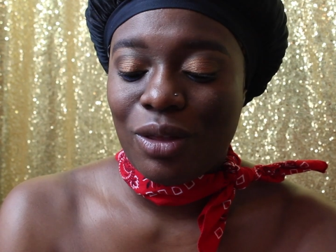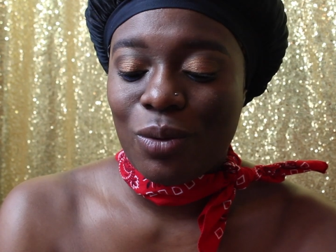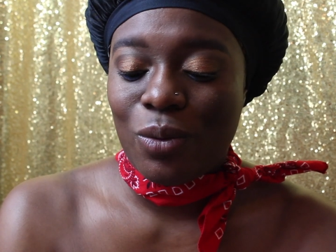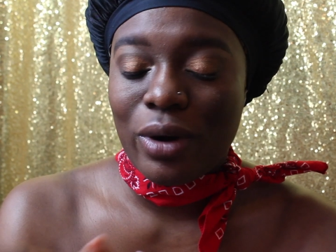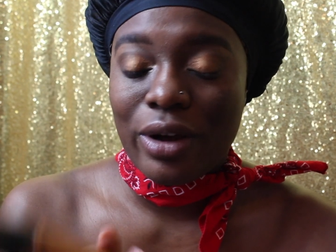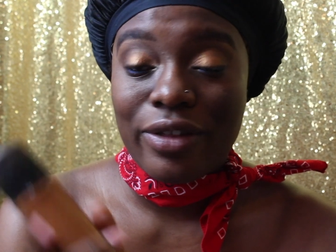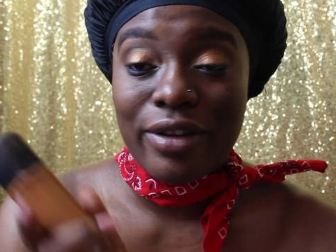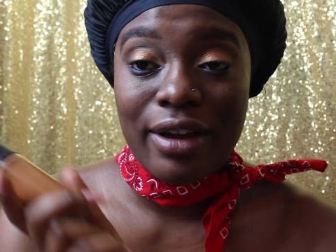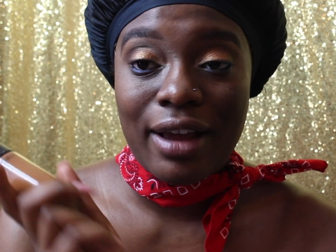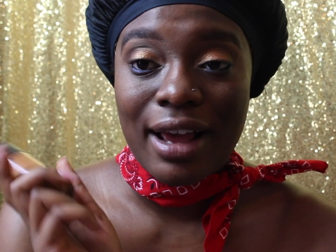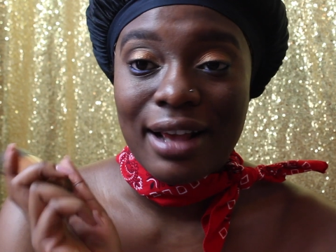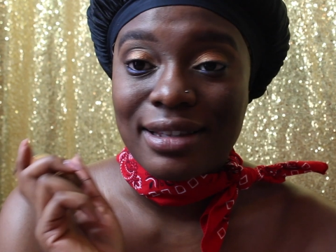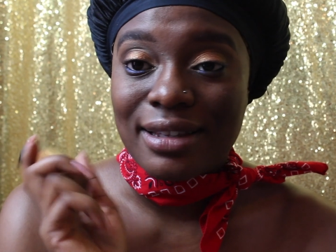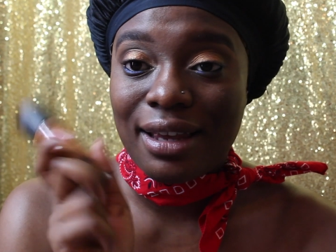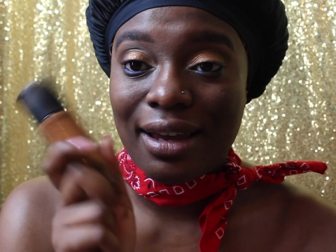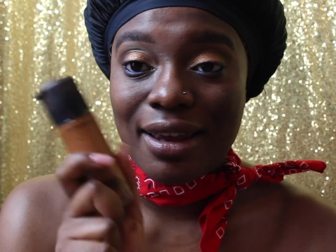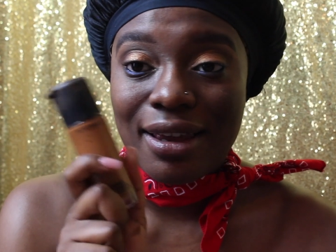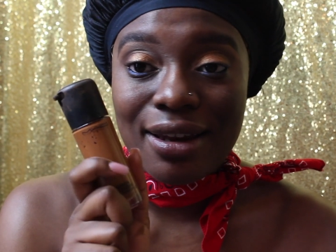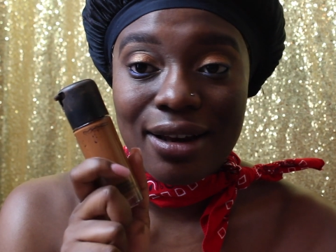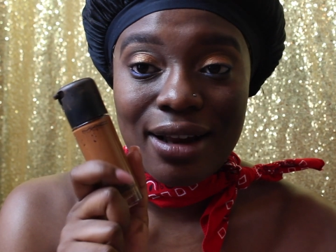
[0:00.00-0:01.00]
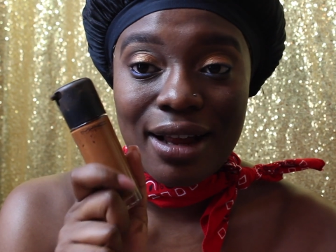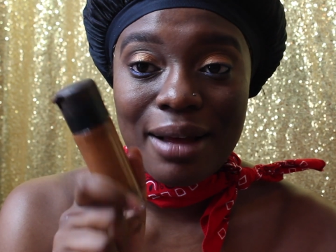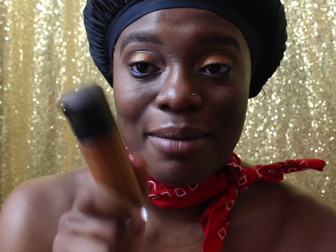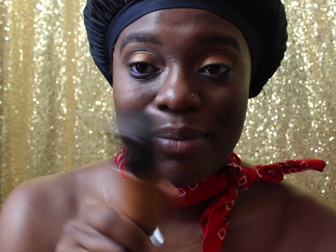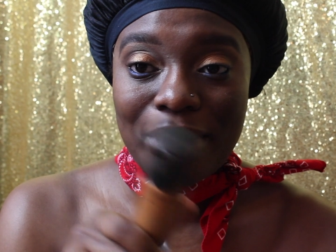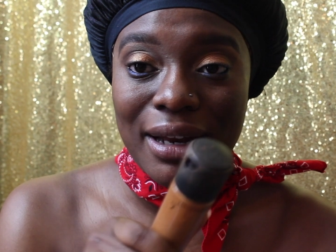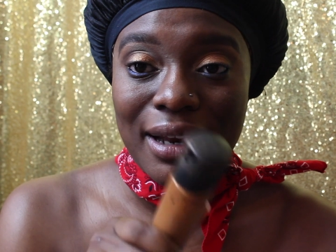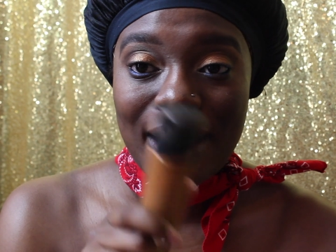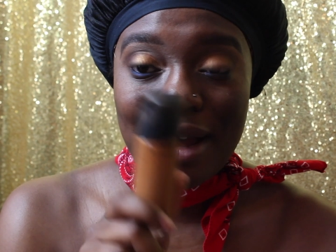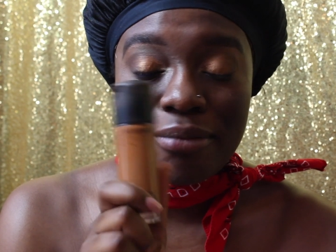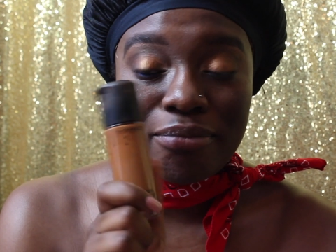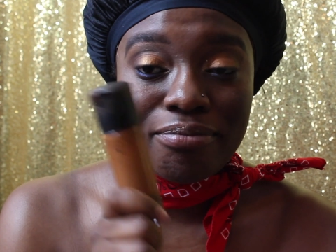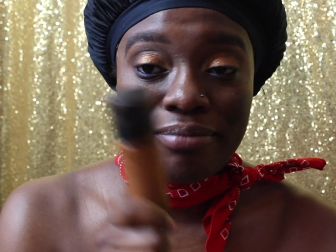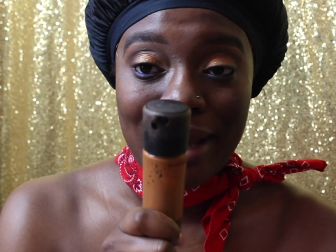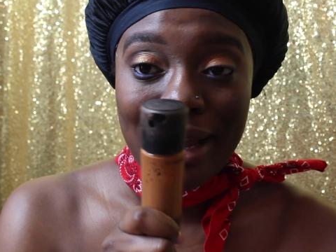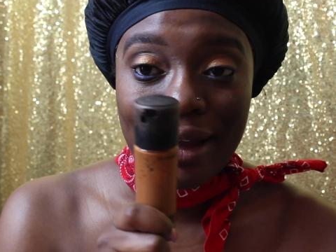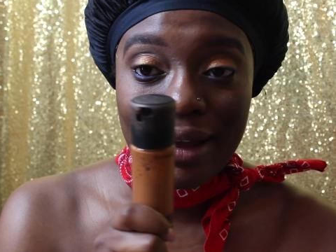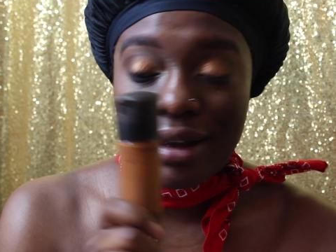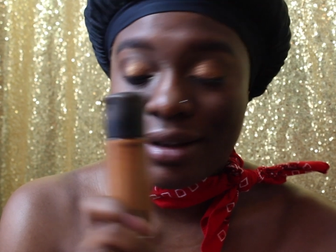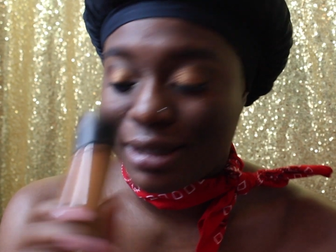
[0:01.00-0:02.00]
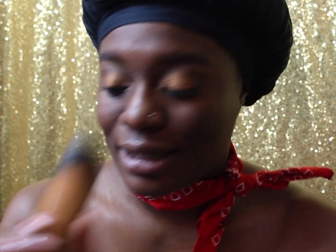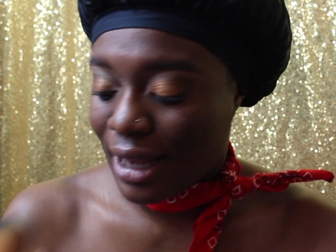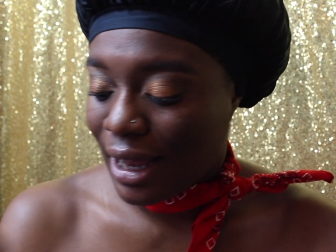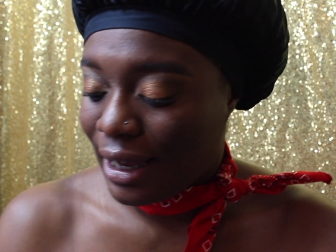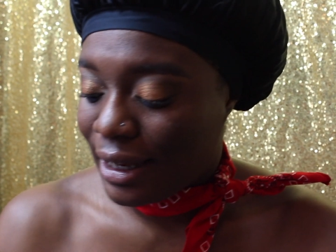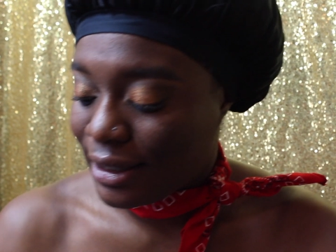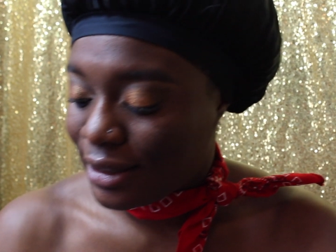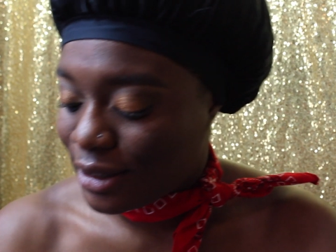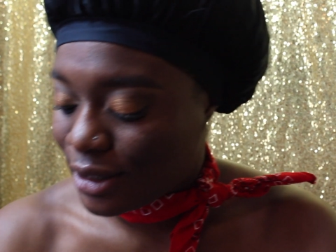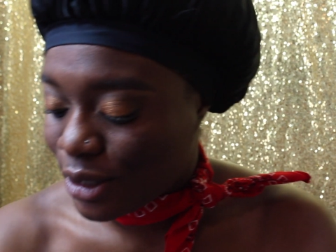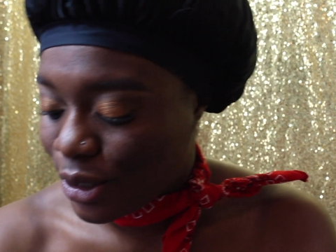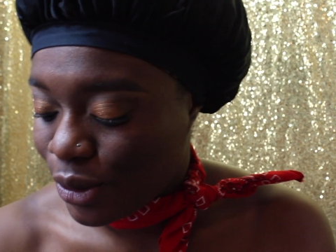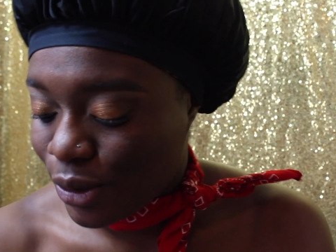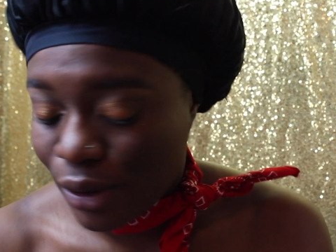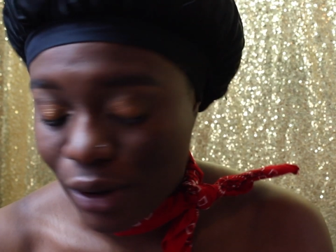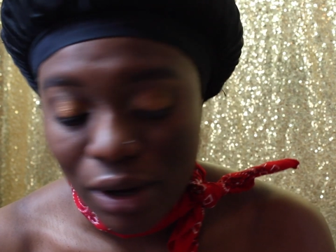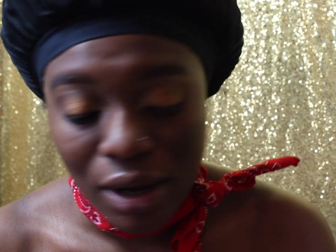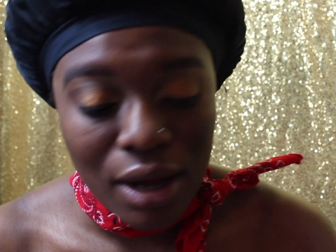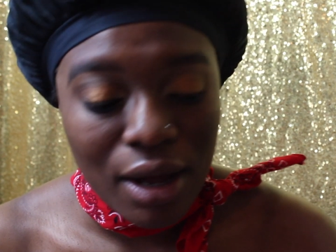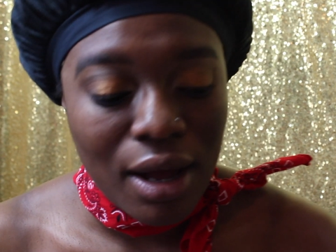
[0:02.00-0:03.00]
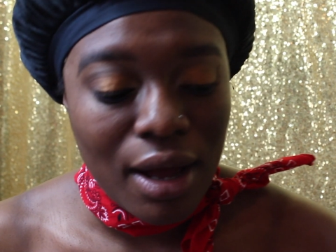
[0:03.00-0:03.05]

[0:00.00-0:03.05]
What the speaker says: The weather has heated up and I'm back outside, so